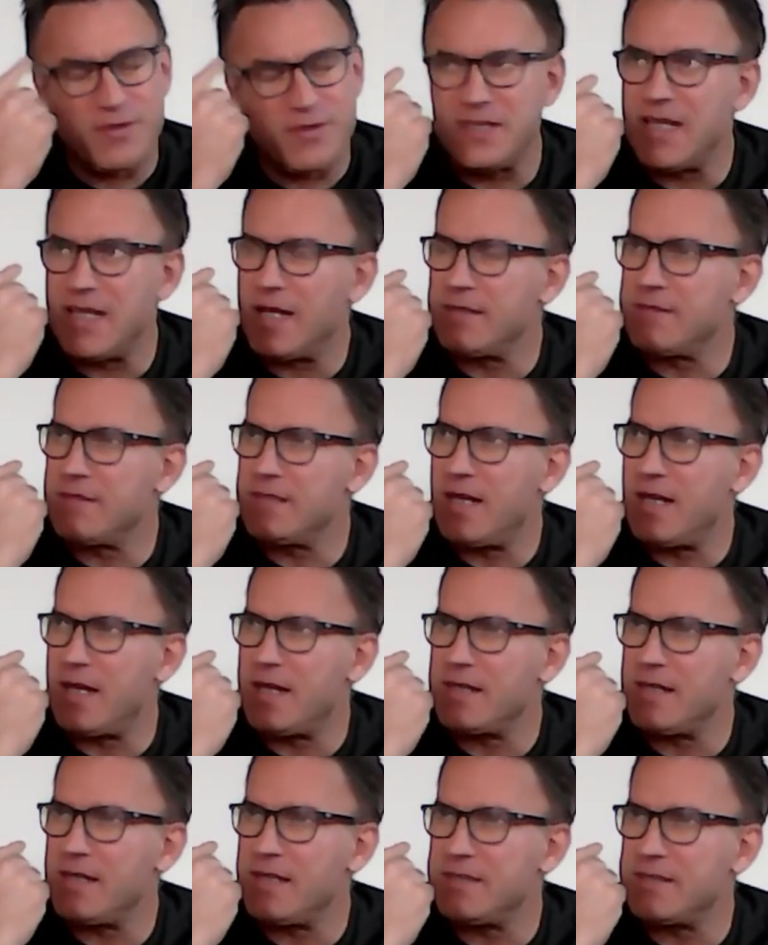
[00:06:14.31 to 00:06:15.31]
Did
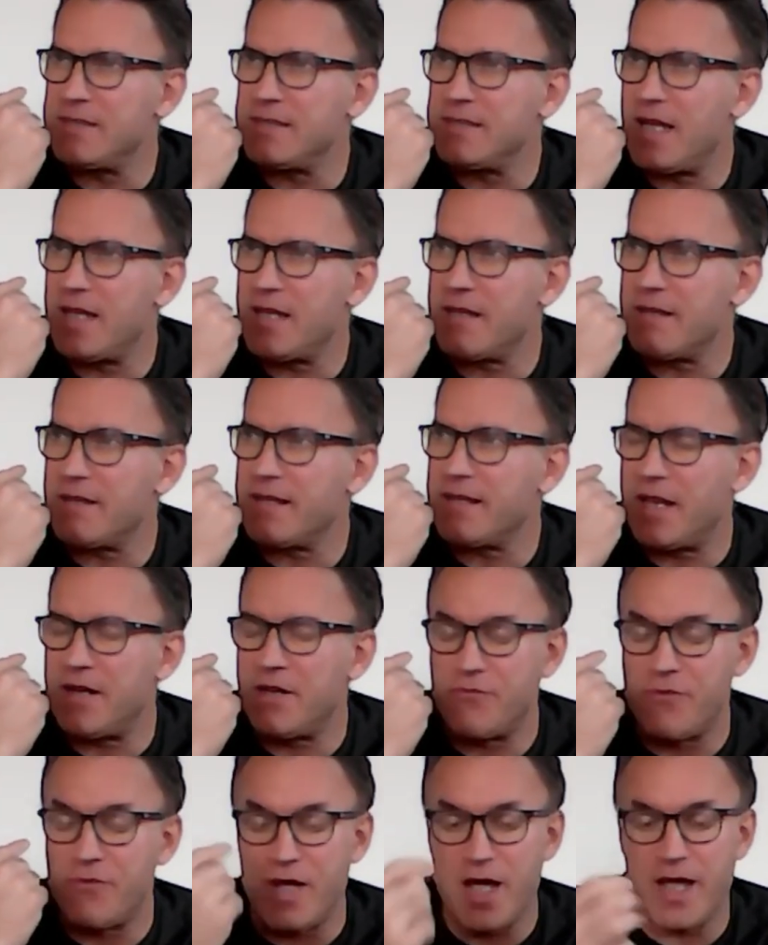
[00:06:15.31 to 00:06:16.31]
I get it
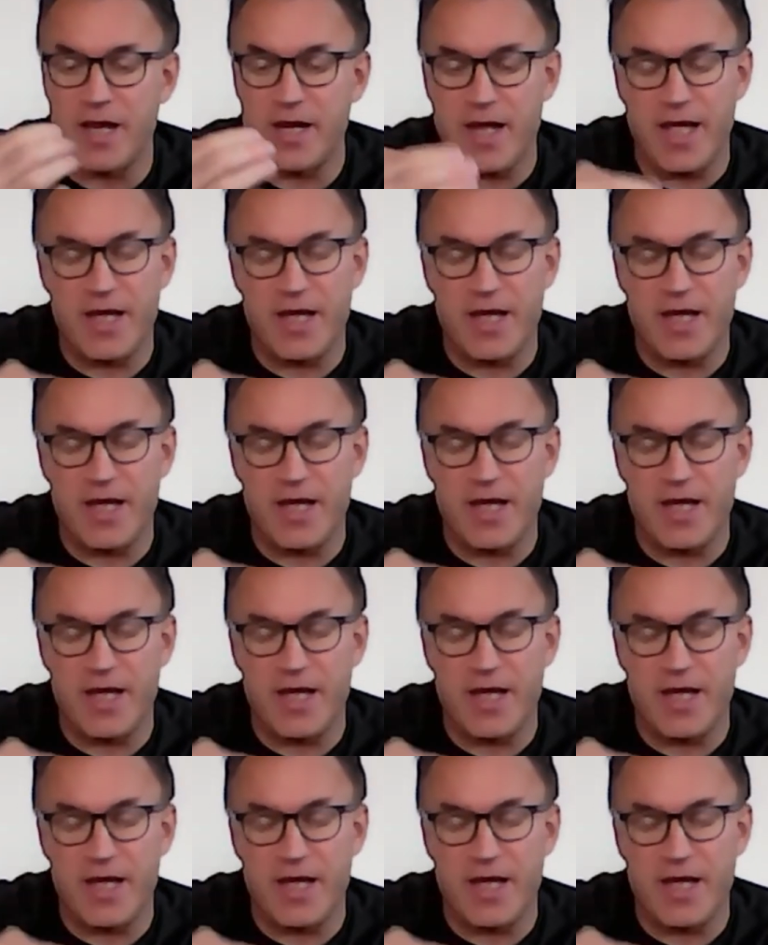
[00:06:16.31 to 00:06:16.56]
right?